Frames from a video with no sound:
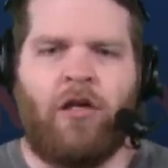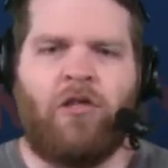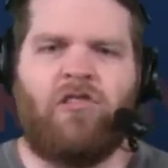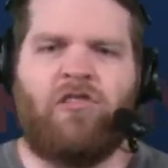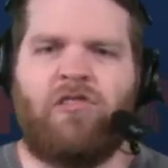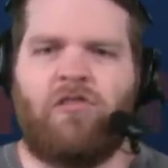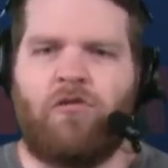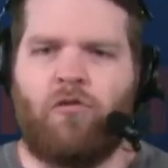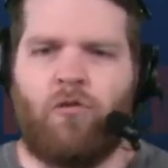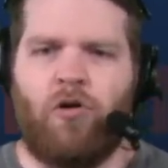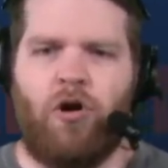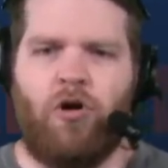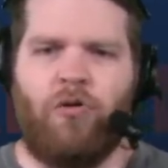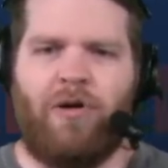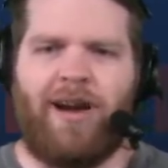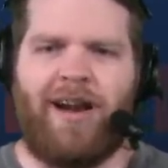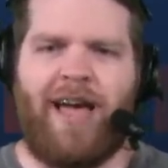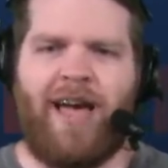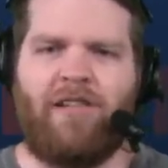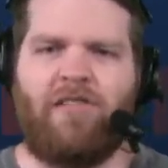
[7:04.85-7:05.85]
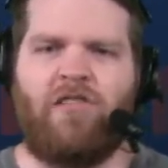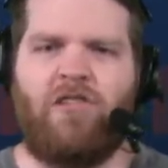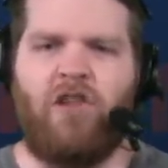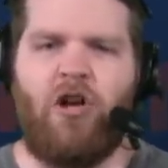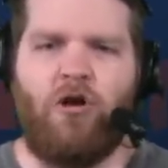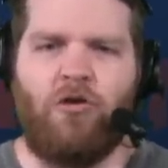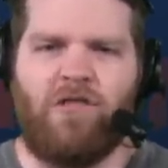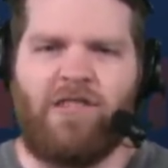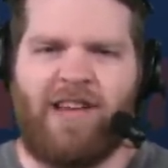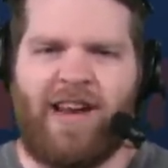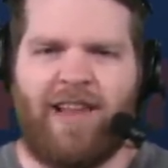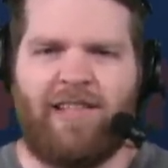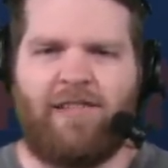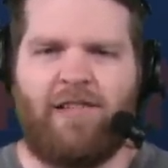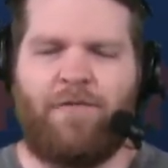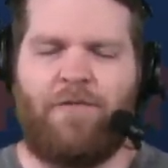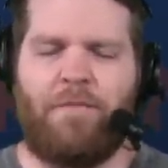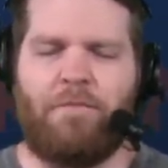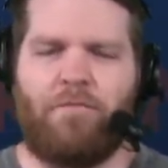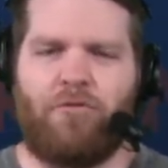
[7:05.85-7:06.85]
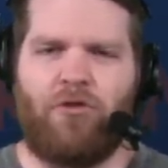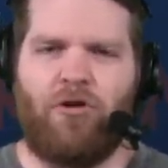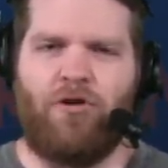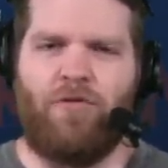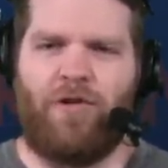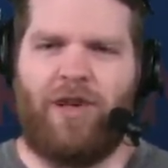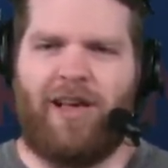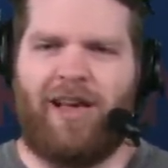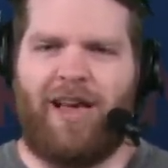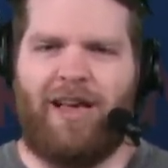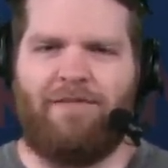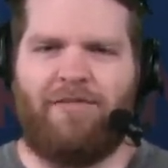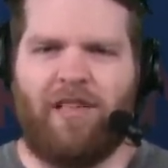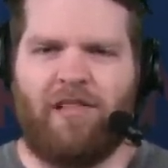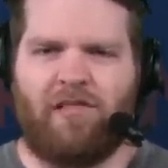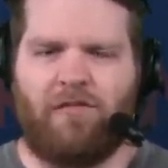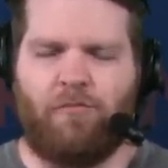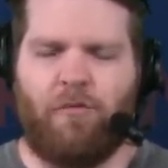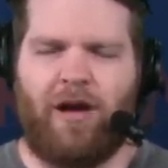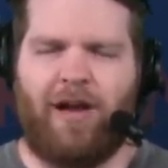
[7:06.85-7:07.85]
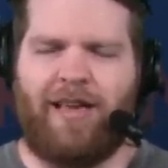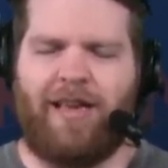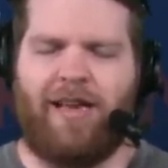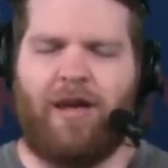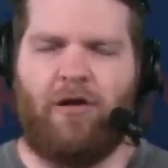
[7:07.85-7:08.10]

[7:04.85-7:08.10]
screwed and has no chance of improving if this is what he